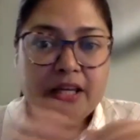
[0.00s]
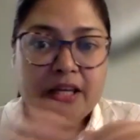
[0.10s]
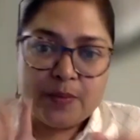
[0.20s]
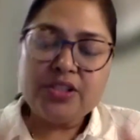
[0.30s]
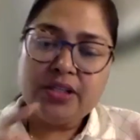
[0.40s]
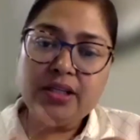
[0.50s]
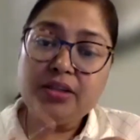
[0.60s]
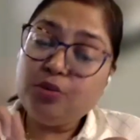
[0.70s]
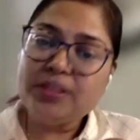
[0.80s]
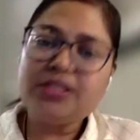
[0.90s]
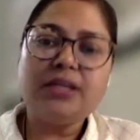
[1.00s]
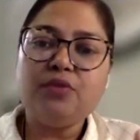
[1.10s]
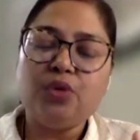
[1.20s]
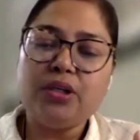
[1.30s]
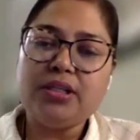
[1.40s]
Especially, you must have
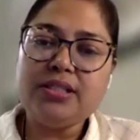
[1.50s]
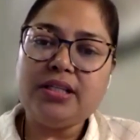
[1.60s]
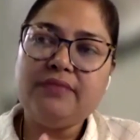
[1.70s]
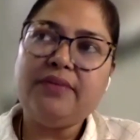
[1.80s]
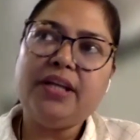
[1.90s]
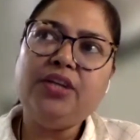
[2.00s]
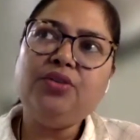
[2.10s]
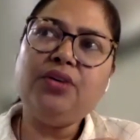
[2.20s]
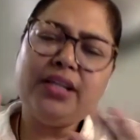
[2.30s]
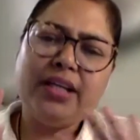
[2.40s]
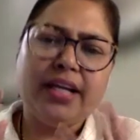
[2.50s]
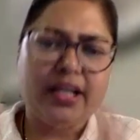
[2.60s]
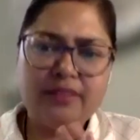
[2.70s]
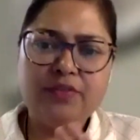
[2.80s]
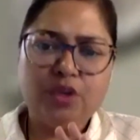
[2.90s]
noticed that when you are in a
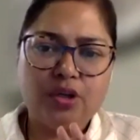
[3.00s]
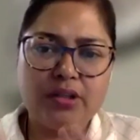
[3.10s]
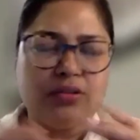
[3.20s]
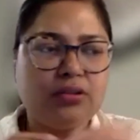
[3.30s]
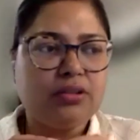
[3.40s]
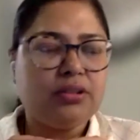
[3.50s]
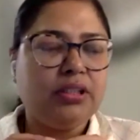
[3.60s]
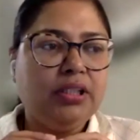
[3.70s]
negative thought, or